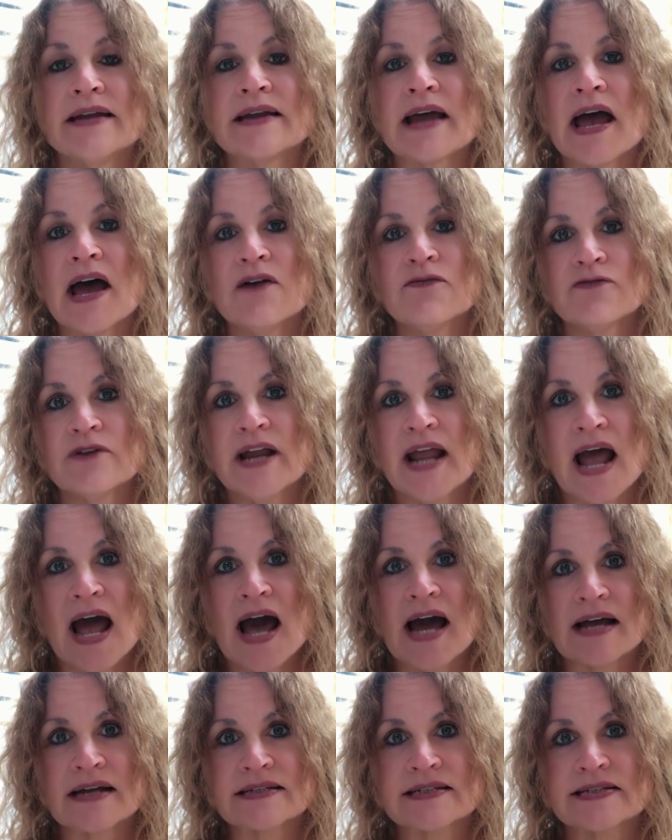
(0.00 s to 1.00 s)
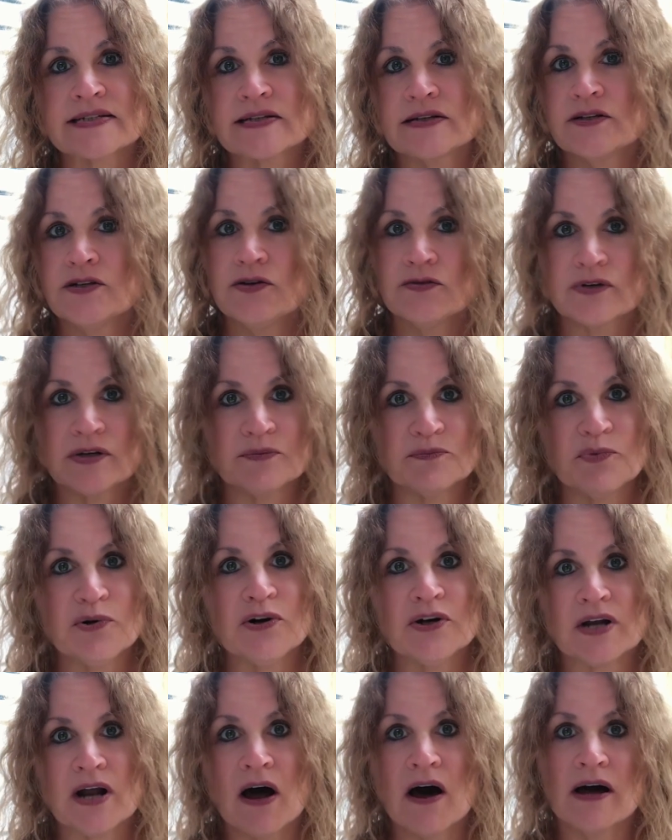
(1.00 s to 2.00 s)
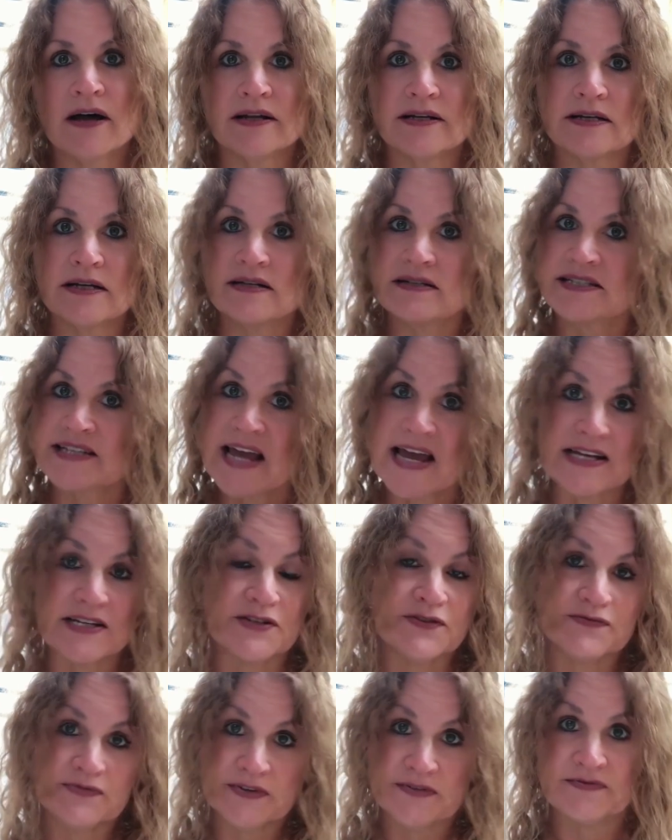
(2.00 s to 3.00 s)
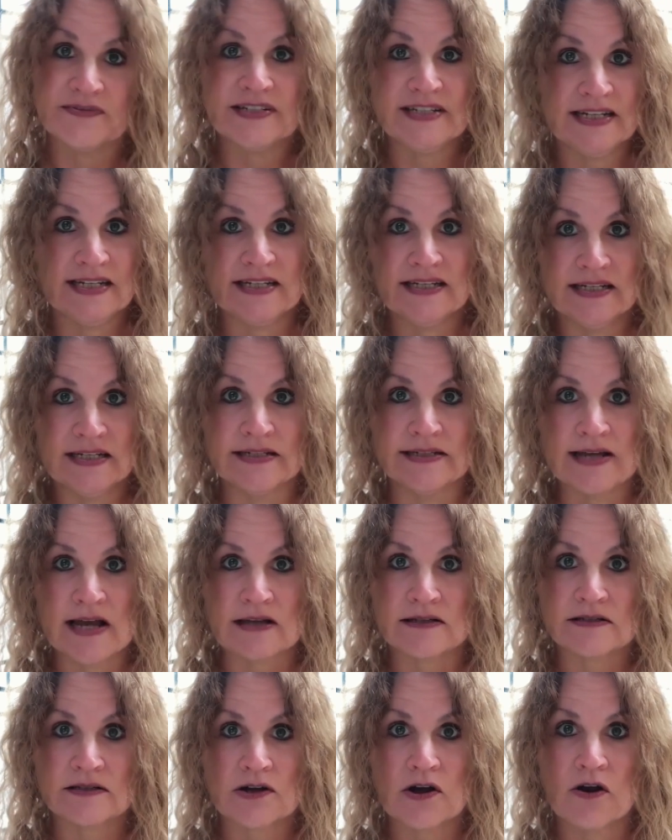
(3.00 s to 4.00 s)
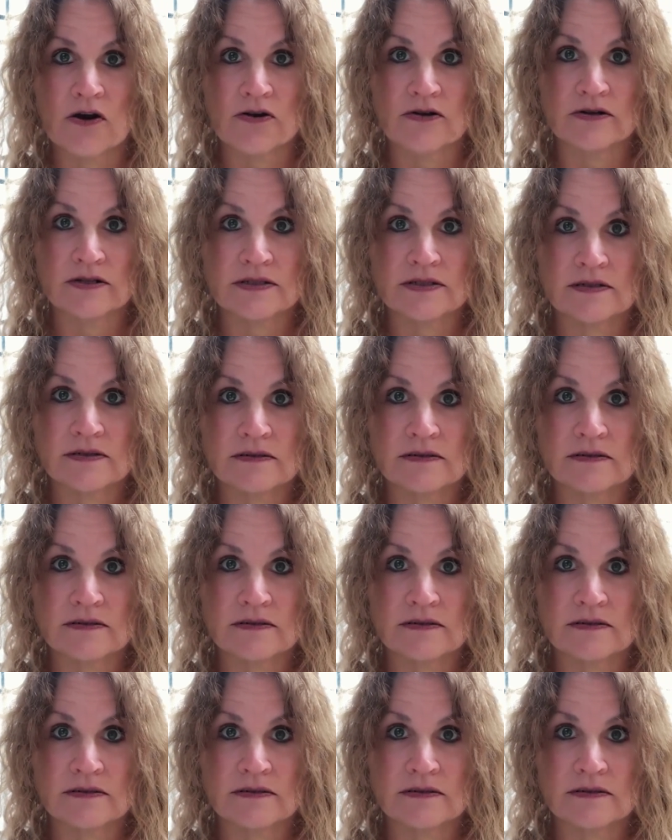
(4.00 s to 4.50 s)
every act you can put on 10 to 15 index cards,